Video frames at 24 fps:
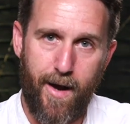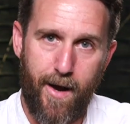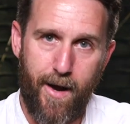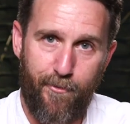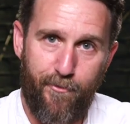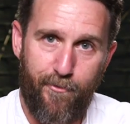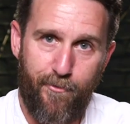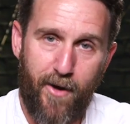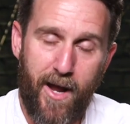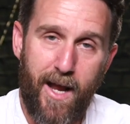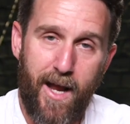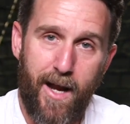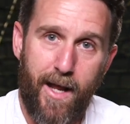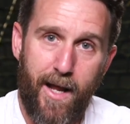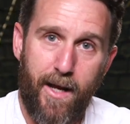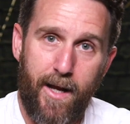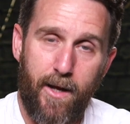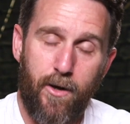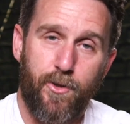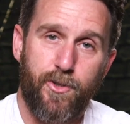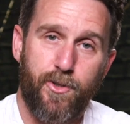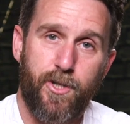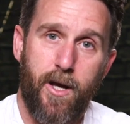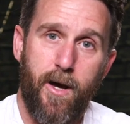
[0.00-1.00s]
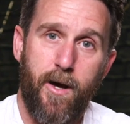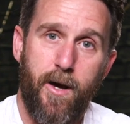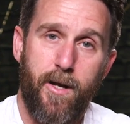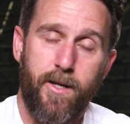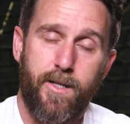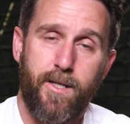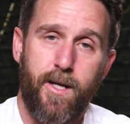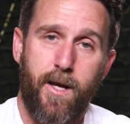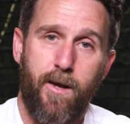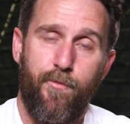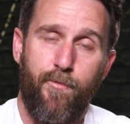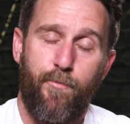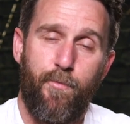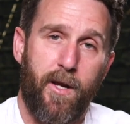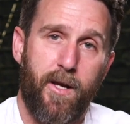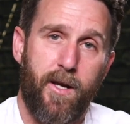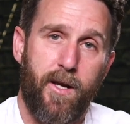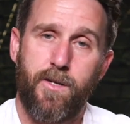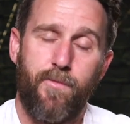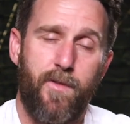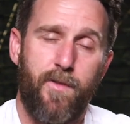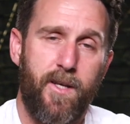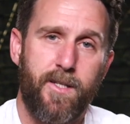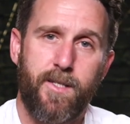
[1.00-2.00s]
a failing alternative
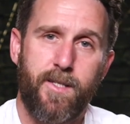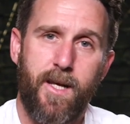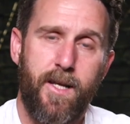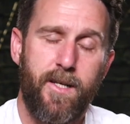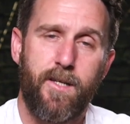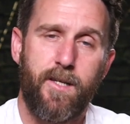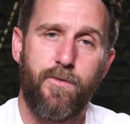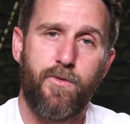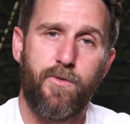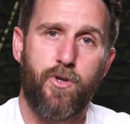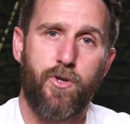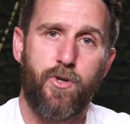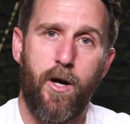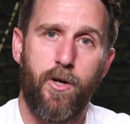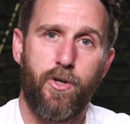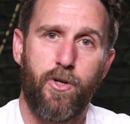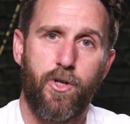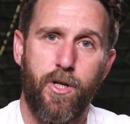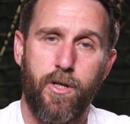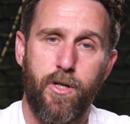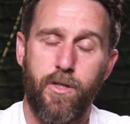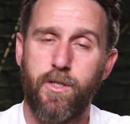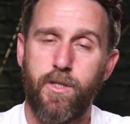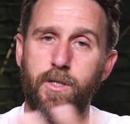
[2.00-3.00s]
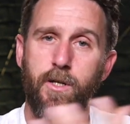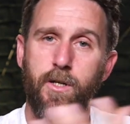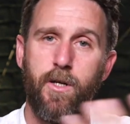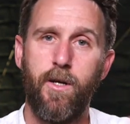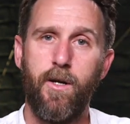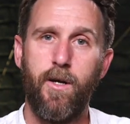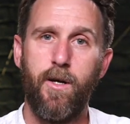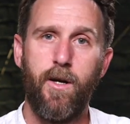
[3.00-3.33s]
because of the incentive structures.